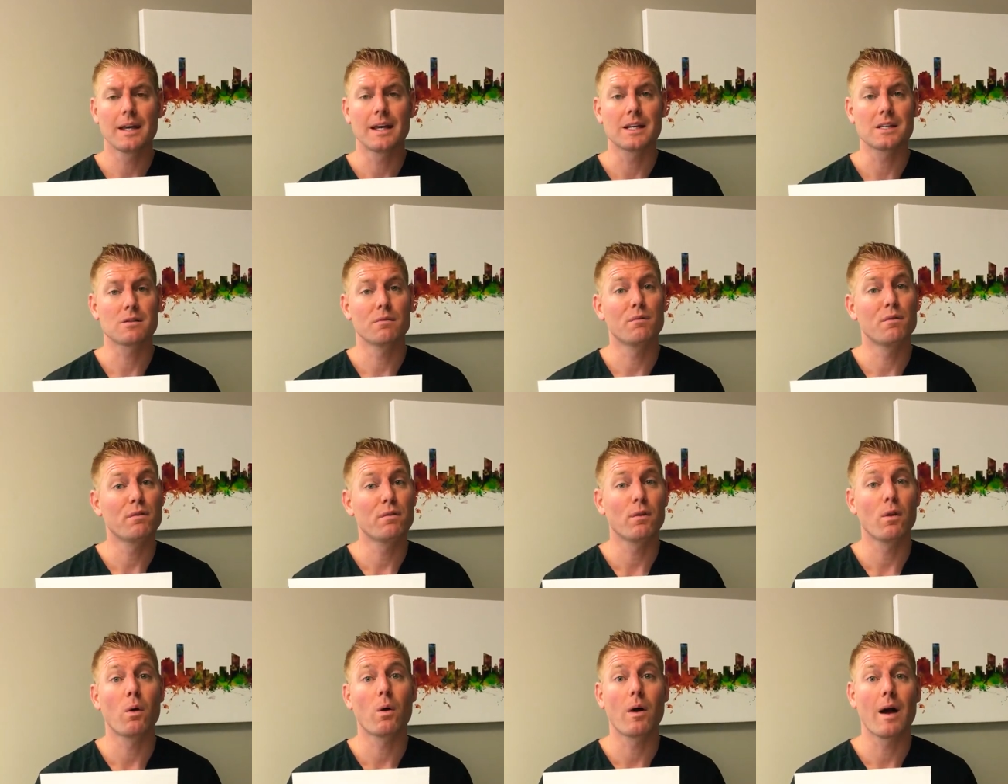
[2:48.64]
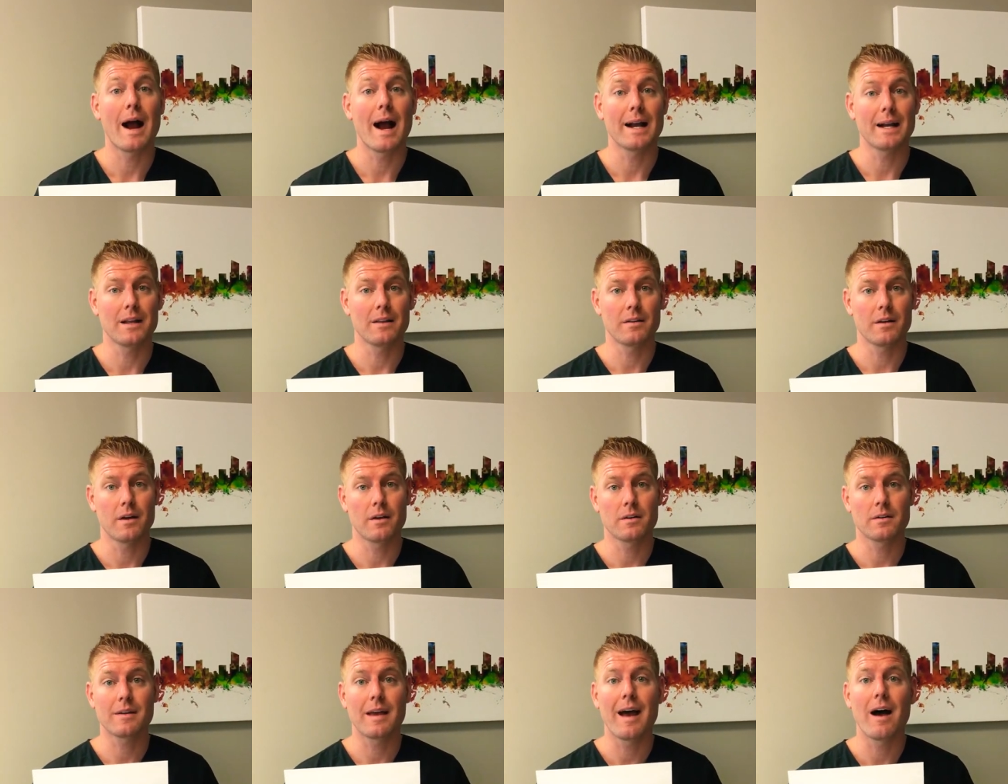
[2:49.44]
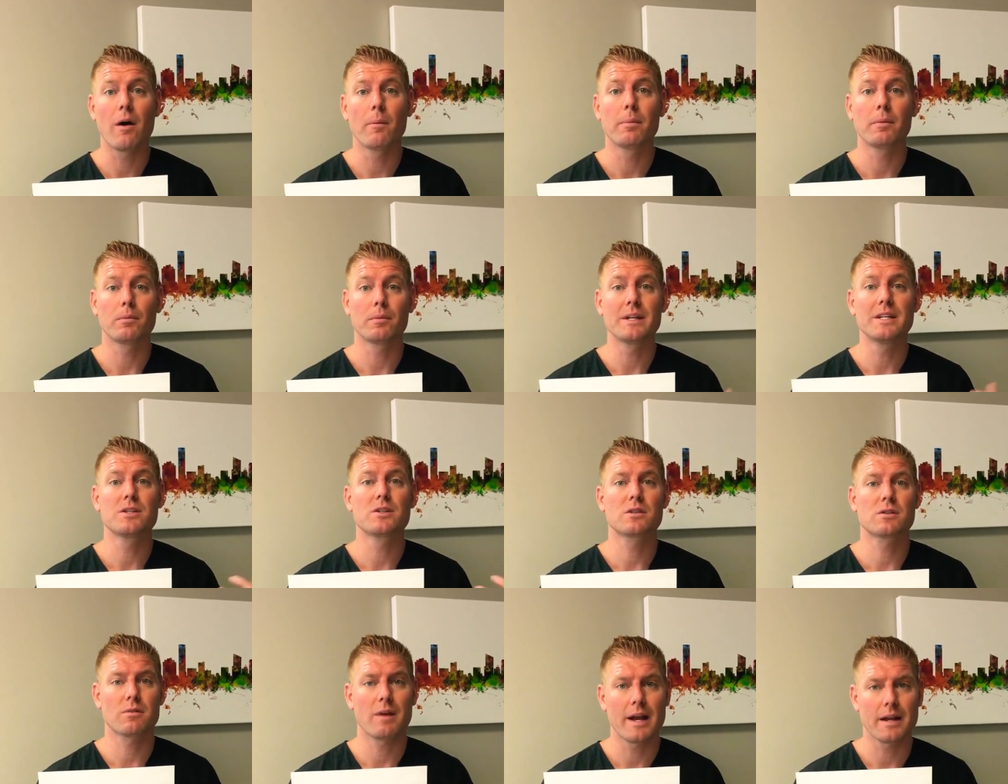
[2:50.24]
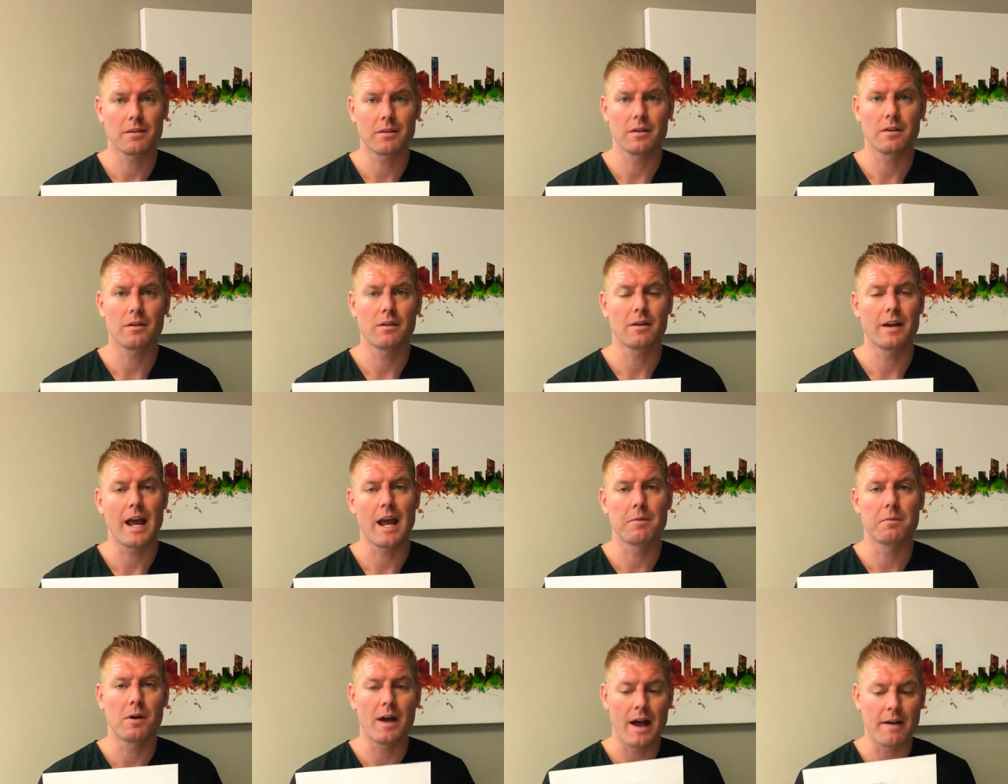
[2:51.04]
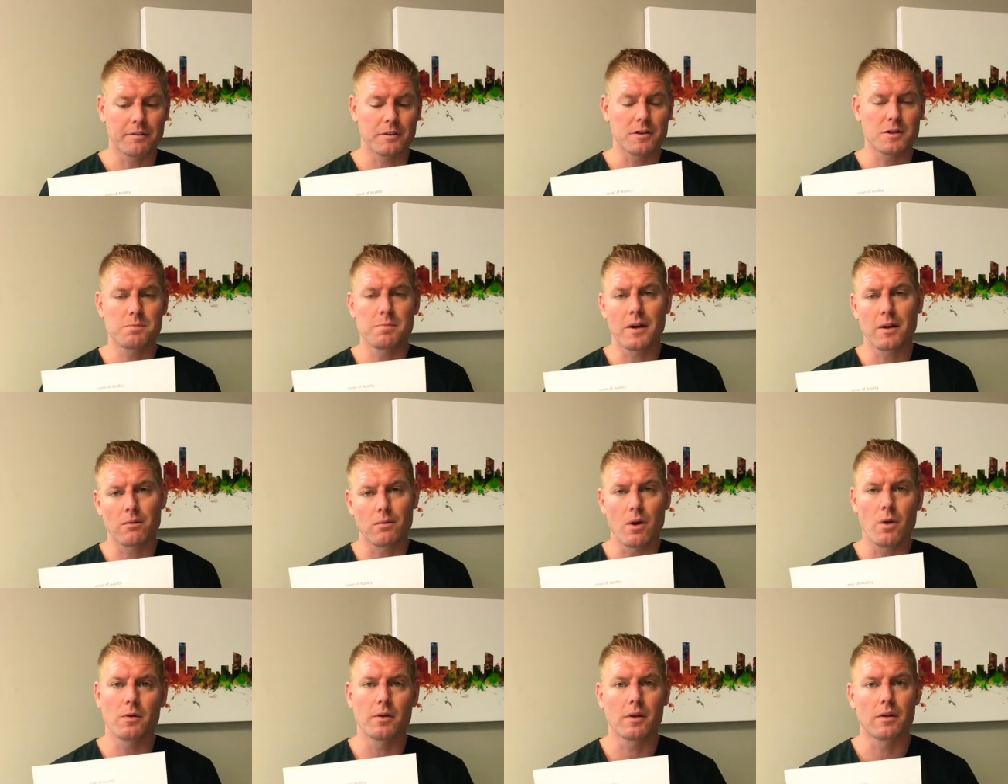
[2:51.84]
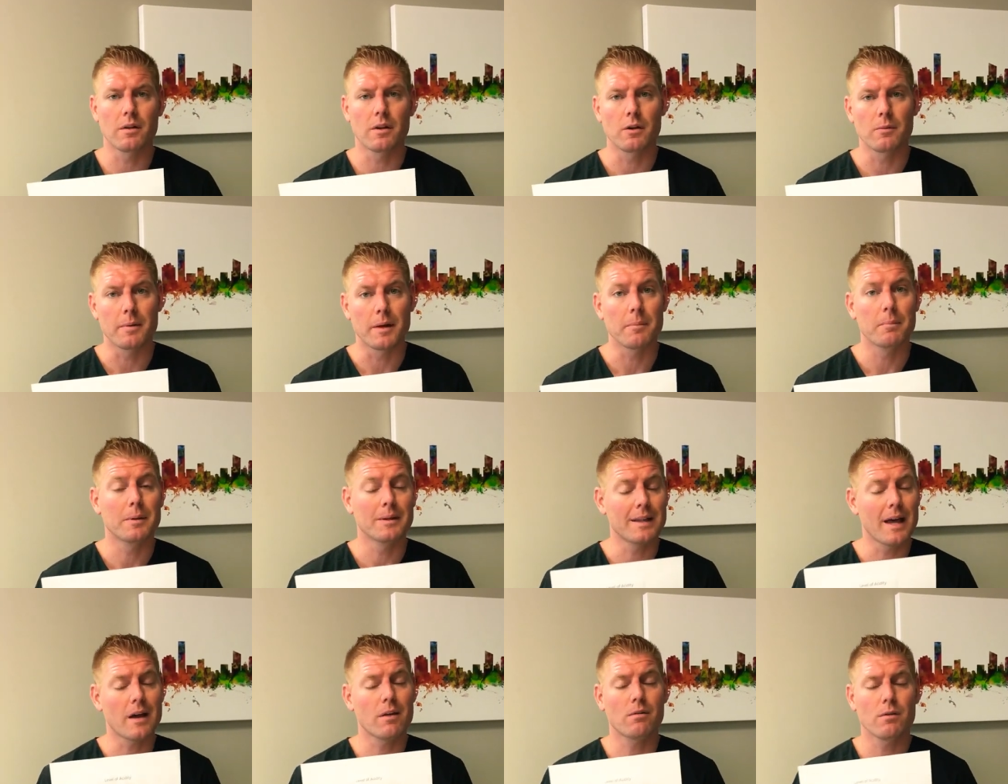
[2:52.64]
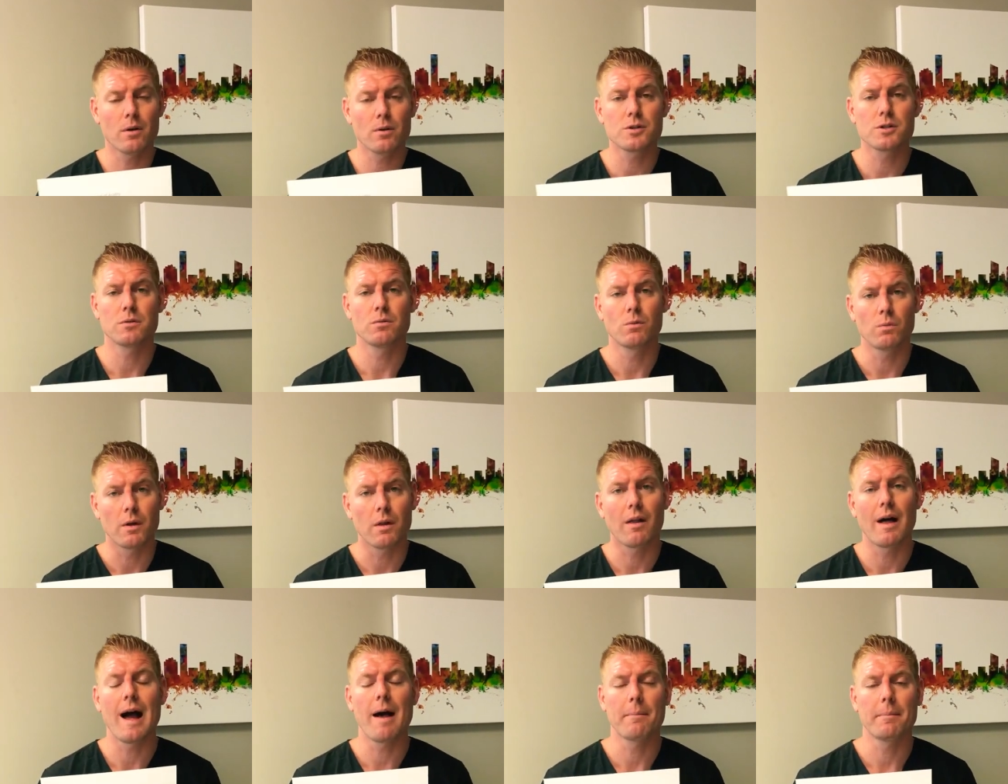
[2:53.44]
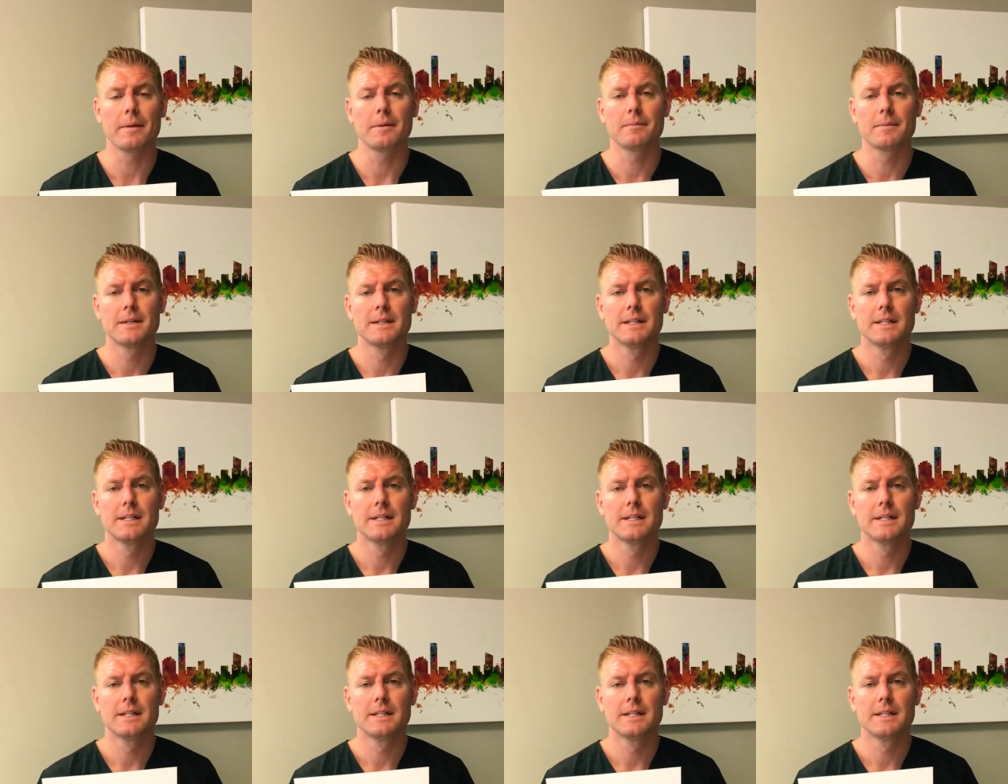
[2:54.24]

Get some fluoride in there to help re-strengthen your enamel after it's been eroded a little bit, but that erosion will happen.